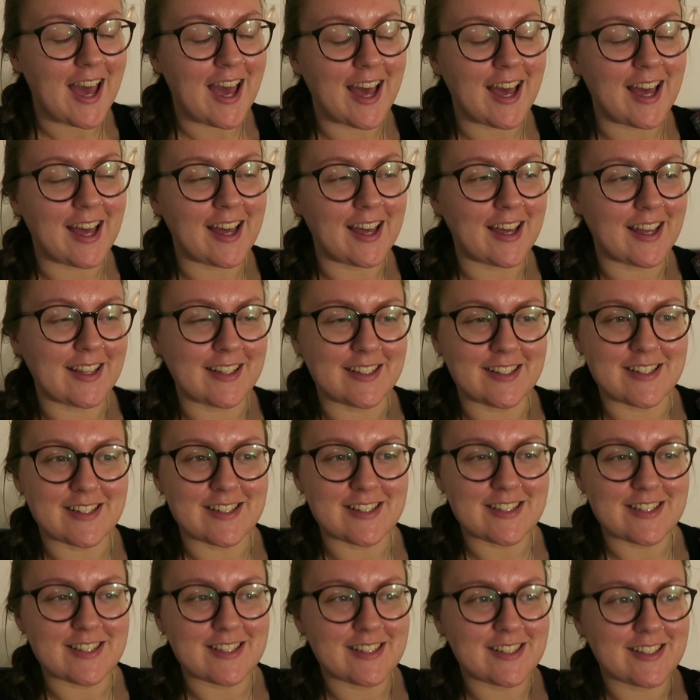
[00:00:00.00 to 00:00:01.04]

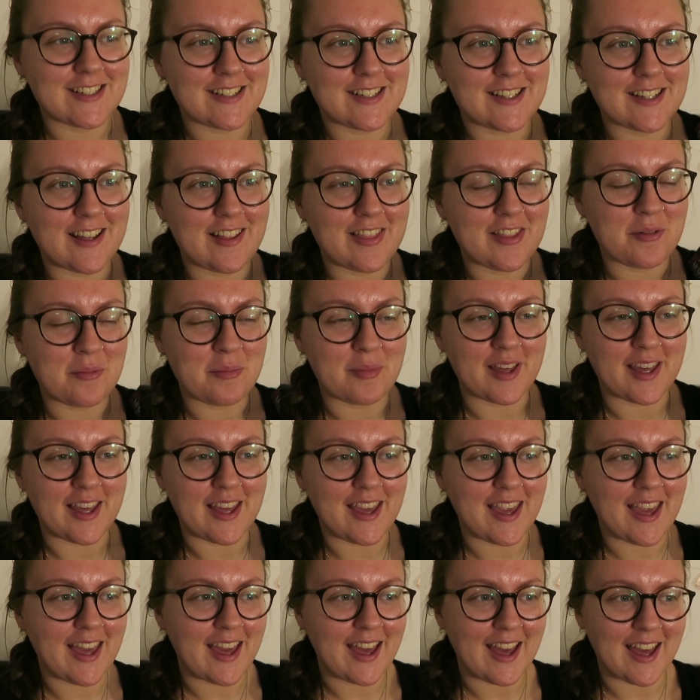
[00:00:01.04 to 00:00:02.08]
and them
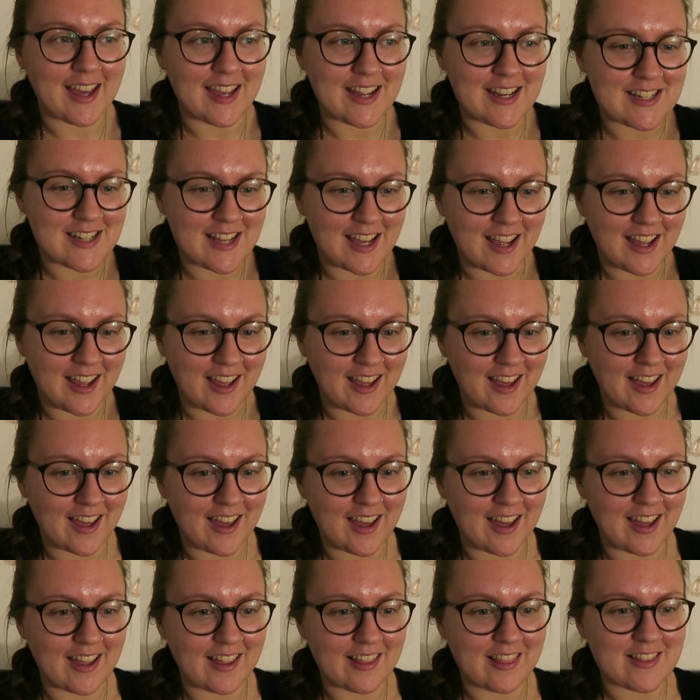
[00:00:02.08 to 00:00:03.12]
like hiding
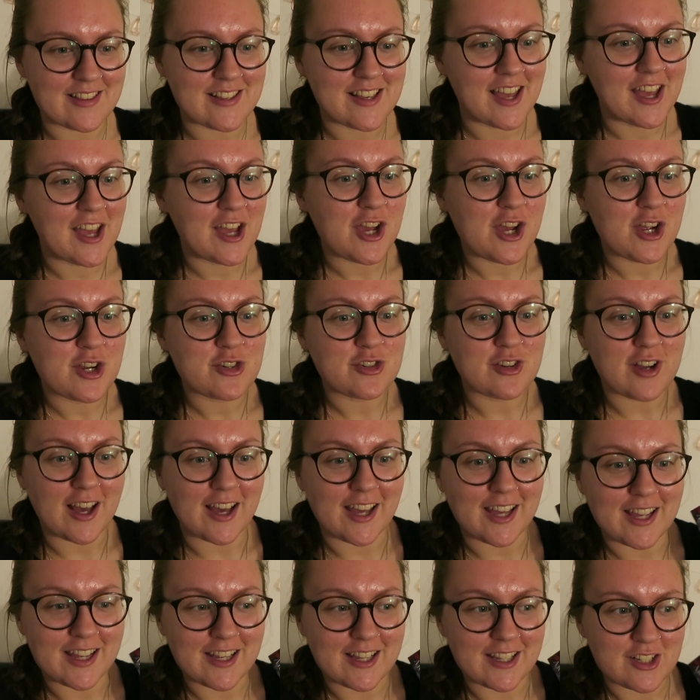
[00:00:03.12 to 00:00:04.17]
and
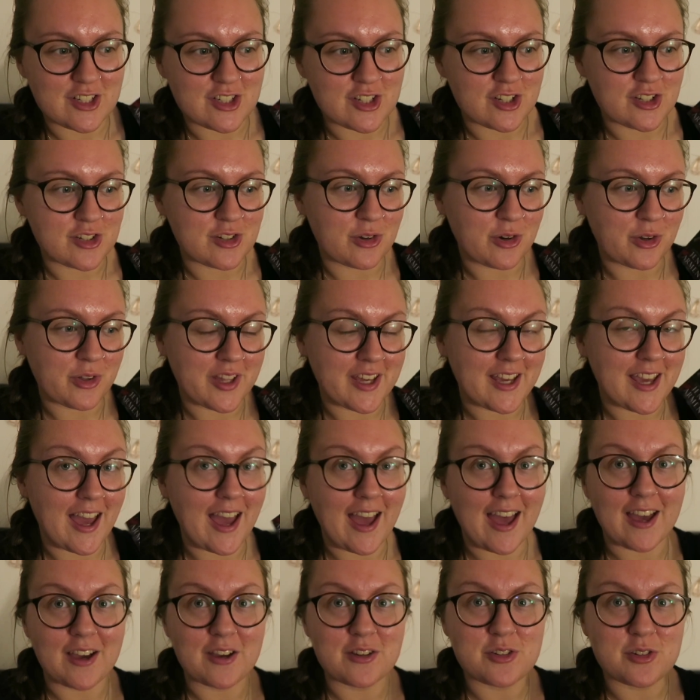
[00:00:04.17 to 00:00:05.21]
trying to not like
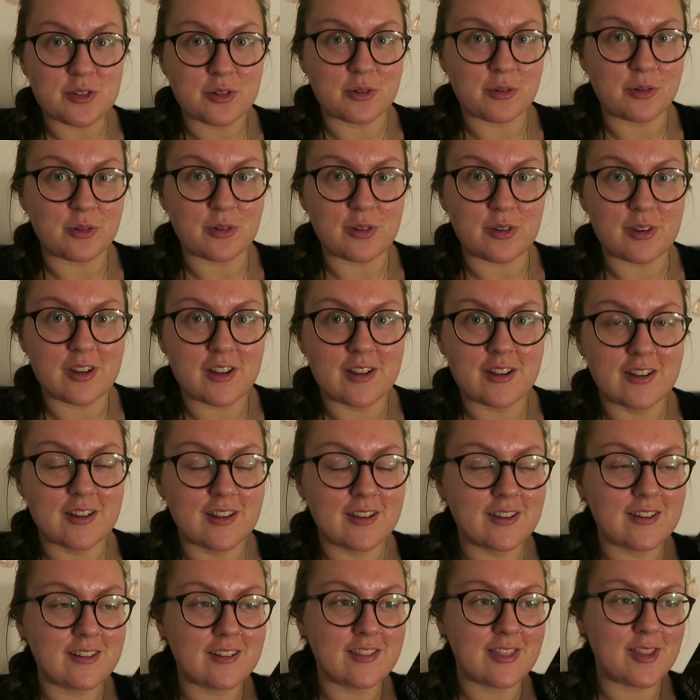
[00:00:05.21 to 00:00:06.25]
act on
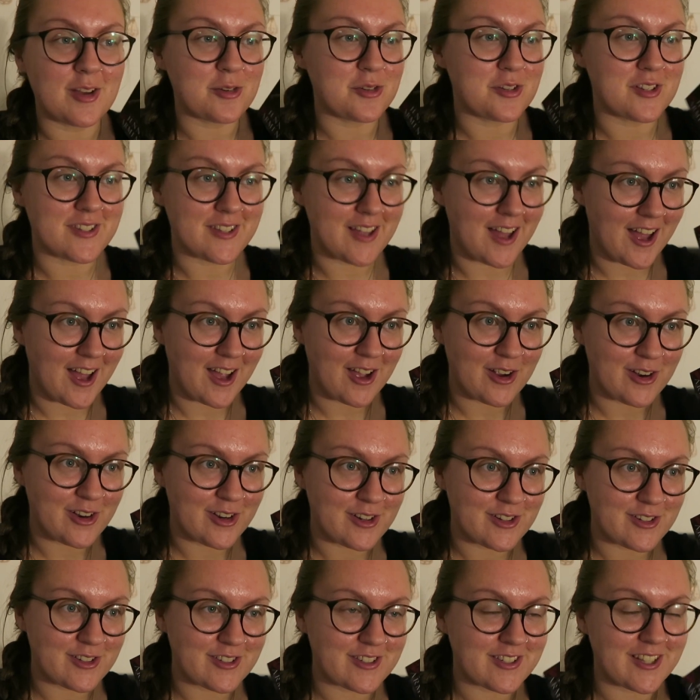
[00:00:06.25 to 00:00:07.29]
their
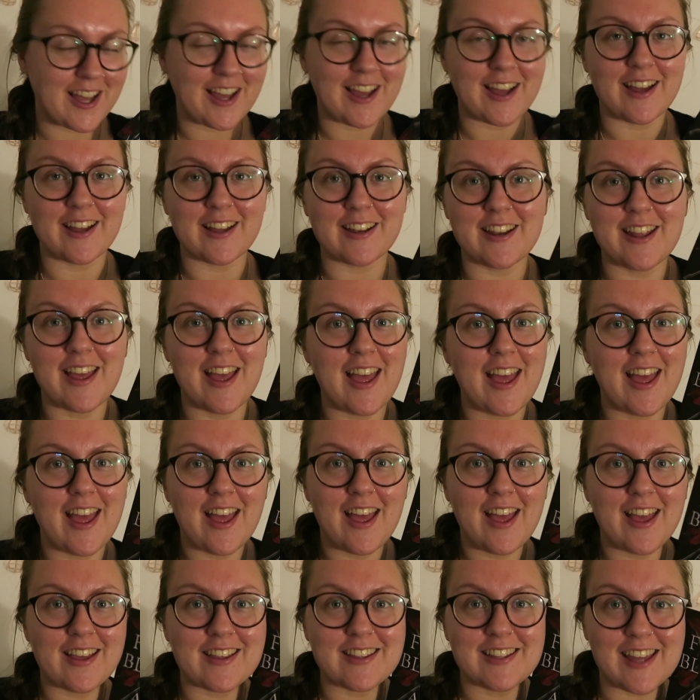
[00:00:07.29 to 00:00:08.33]
desires, and
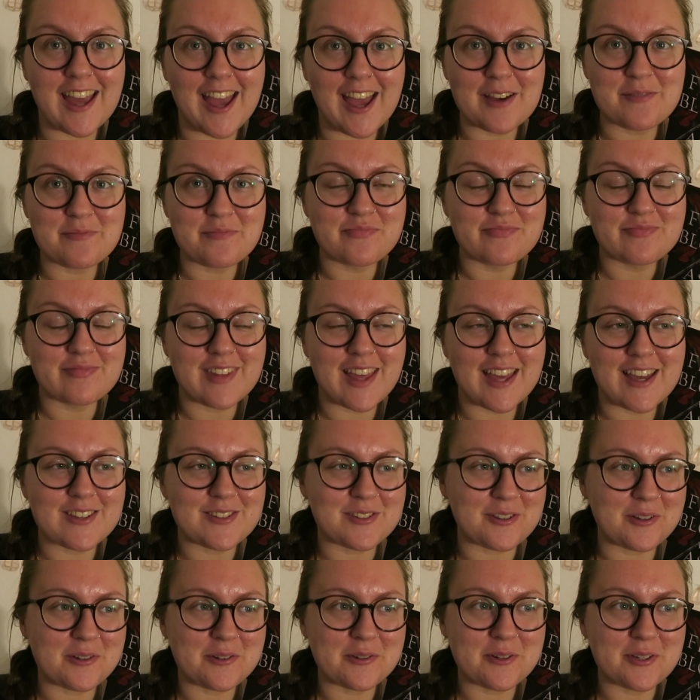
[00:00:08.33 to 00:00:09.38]
yeah,
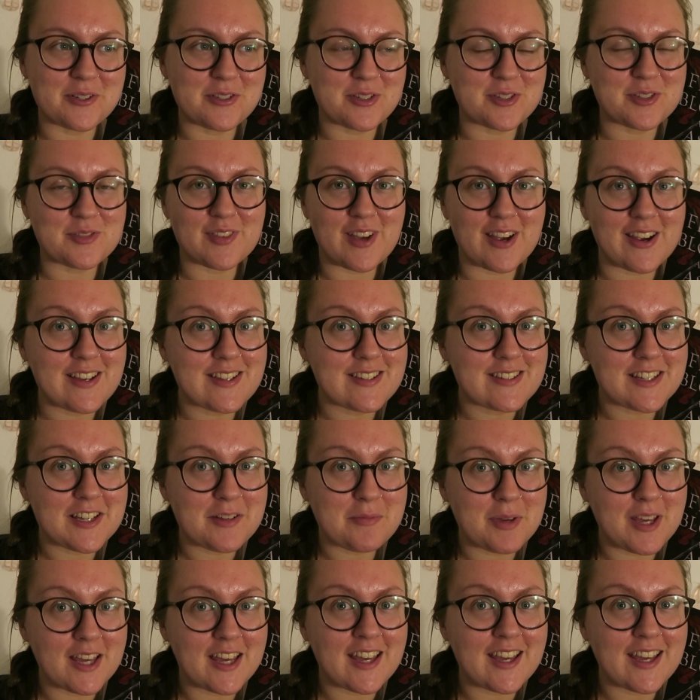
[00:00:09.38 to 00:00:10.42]
it's all just very
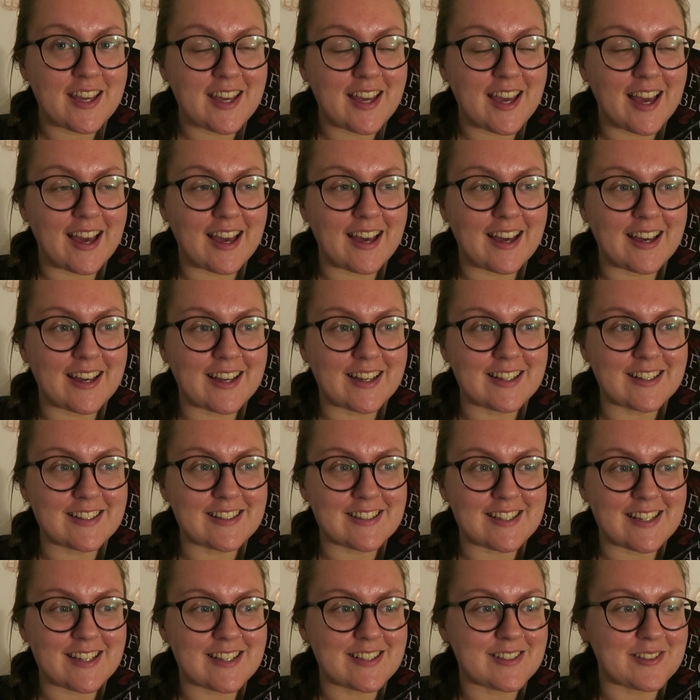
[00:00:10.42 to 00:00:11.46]
steamy
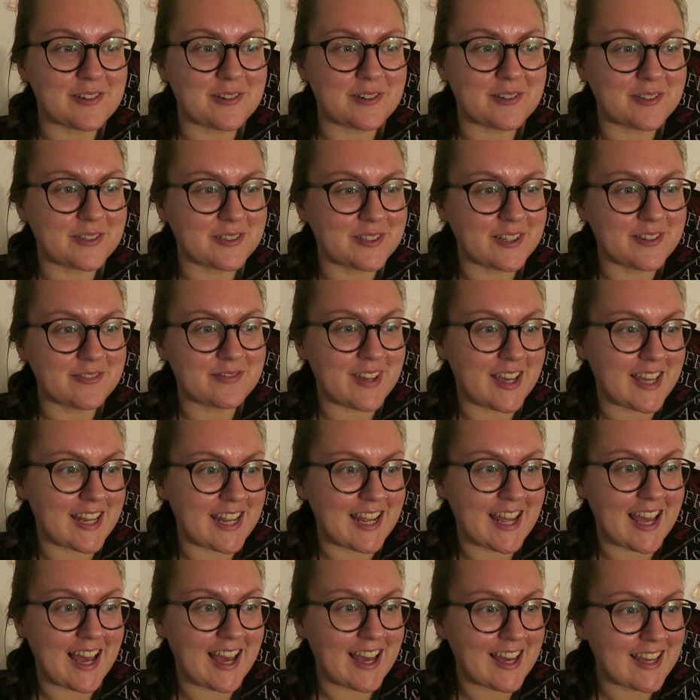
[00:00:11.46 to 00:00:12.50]
and it's all
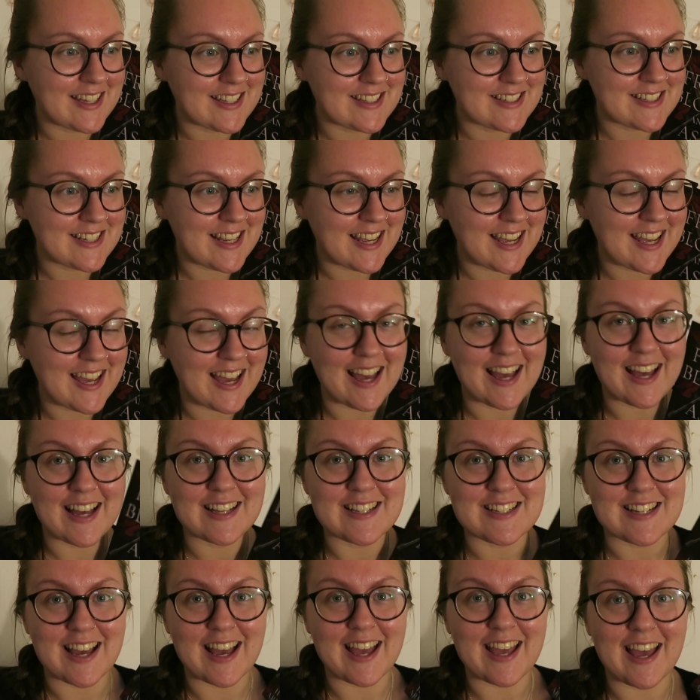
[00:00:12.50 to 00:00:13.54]
very angsty,
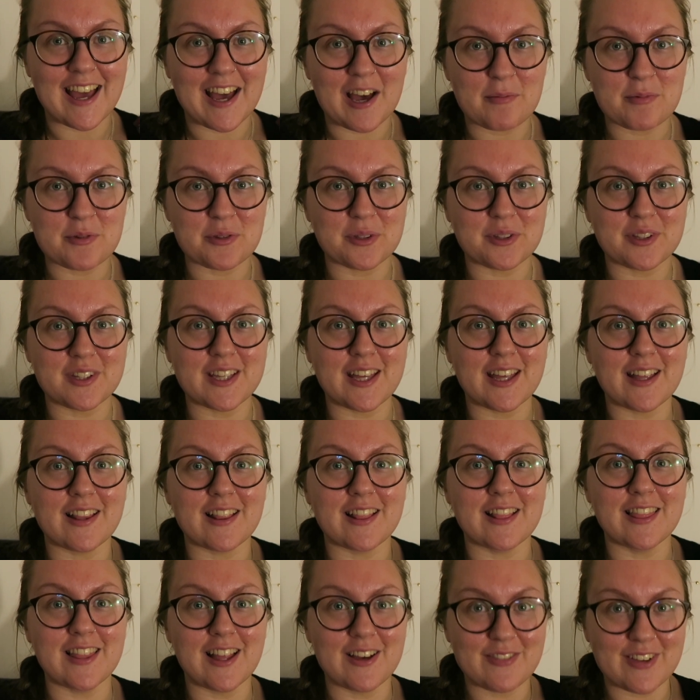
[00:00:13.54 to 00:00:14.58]
and I absolutely
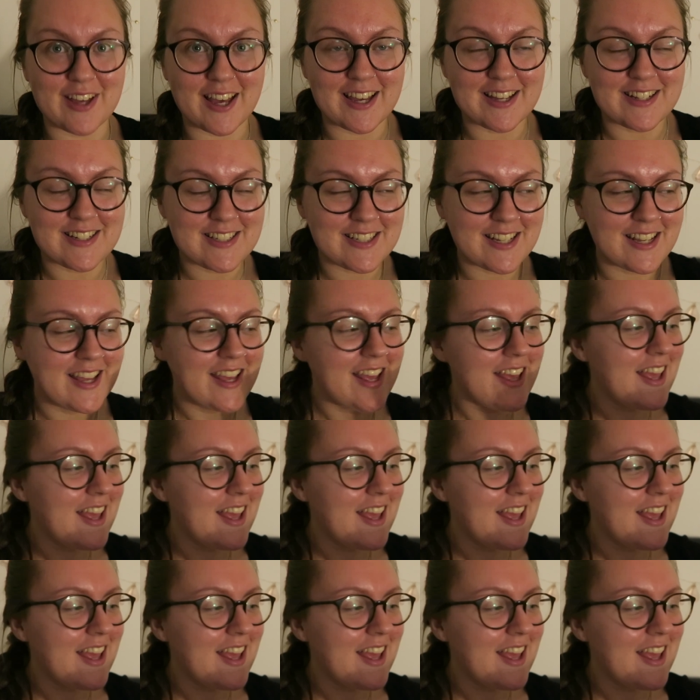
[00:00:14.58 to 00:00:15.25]
love it.